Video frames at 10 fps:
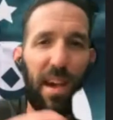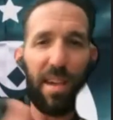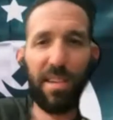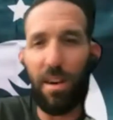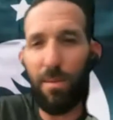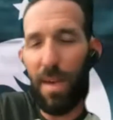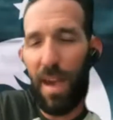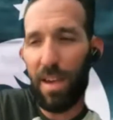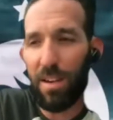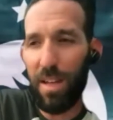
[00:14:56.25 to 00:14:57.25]
I come
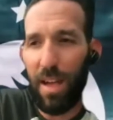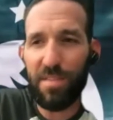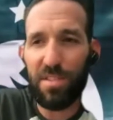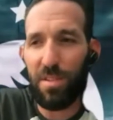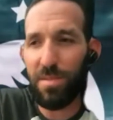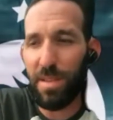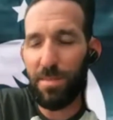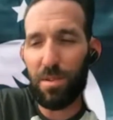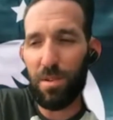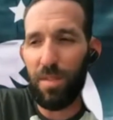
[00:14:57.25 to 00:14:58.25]
back, I'll have
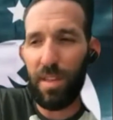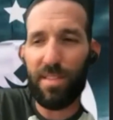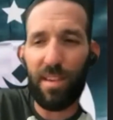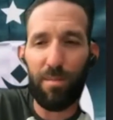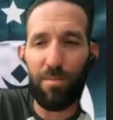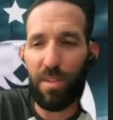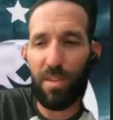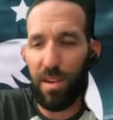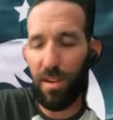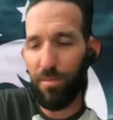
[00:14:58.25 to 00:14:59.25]
some sort of
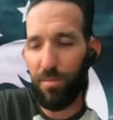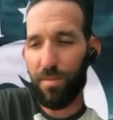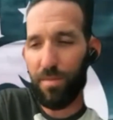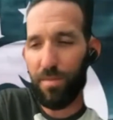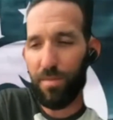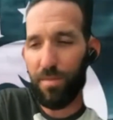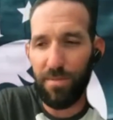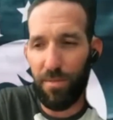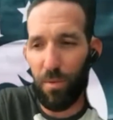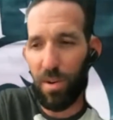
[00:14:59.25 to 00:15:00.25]
intel briefing with
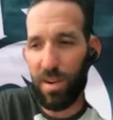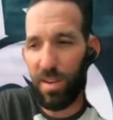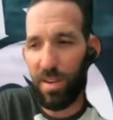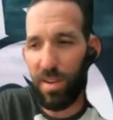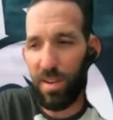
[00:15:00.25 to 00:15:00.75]
some foreign